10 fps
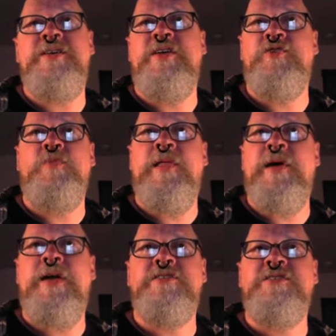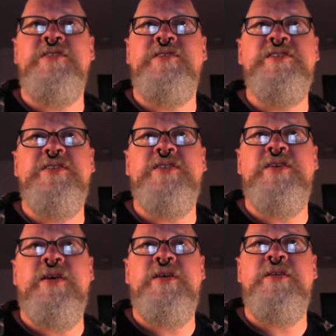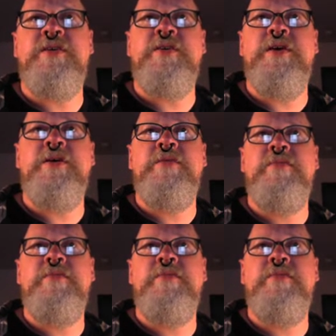dental plans listed on the